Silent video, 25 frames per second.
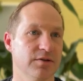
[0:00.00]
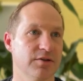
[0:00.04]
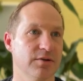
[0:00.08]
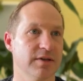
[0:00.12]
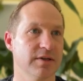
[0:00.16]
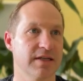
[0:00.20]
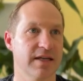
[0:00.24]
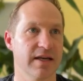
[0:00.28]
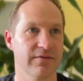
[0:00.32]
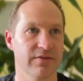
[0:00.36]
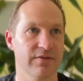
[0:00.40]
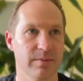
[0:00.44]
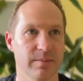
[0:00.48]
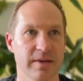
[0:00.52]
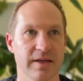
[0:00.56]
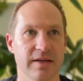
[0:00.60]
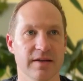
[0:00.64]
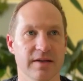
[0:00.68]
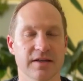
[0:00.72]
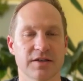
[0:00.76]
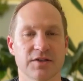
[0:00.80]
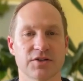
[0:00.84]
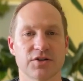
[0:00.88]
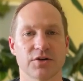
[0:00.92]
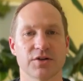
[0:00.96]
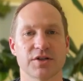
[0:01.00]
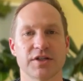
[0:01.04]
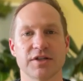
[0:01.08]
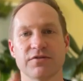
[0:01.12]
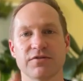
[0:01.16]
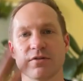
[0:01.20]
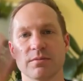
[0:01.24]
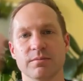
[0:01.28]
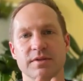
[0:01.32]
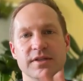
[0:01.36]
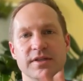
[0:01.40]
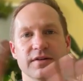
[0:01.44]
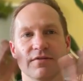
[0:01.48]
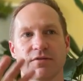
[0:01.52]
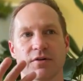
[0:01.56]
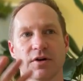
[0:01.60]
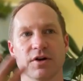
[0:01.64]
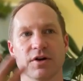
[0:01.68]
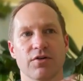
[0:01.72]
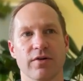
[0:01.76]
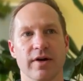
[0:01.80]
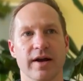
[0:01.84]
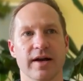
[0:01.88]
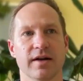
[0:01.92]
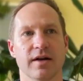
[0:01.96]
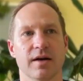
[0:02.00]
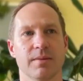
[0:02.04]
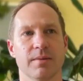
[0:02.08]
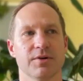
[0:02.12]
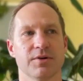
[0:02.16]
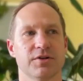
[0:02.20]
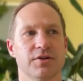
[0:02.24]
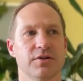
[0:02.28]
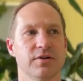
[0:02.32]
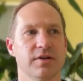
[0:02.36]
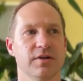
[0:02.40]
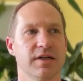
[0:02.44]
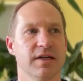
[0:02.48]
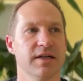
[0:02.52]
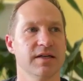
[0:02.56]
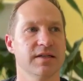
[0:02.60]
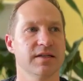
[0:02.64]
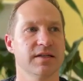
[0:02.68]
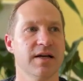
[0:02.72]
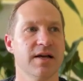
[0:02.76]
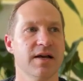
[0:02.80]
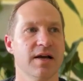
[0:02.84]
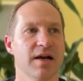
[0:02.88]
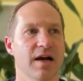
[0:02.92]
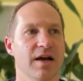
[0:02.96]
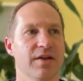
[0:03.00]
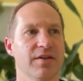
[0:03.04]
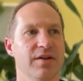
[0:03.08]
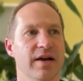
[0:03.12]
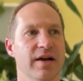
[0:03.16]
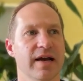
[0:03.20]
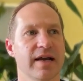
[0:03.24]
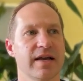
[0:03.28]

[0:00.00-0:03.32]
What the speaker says: So it's searching from different grant opportunities, and then I